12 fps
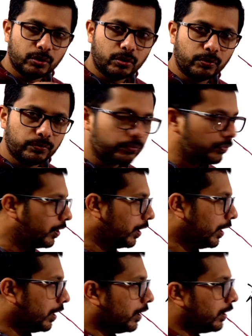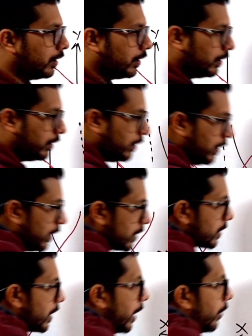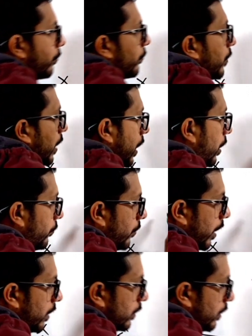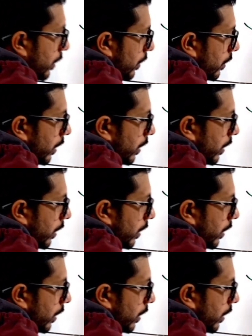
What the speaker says: of this f graph and the